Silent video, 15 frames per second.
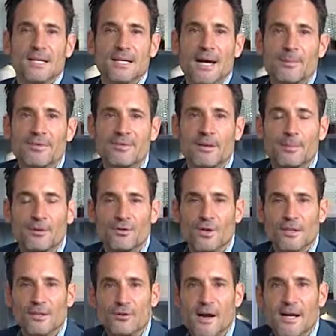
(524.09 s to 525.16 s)
I'm just going to be
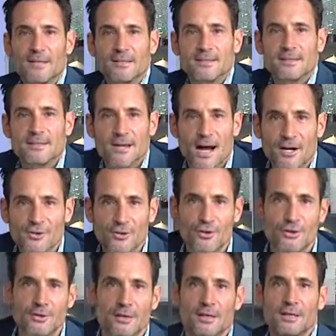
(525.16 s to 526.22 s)
really direct.
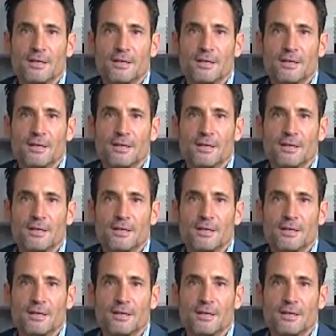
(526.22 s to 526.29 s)
Dr.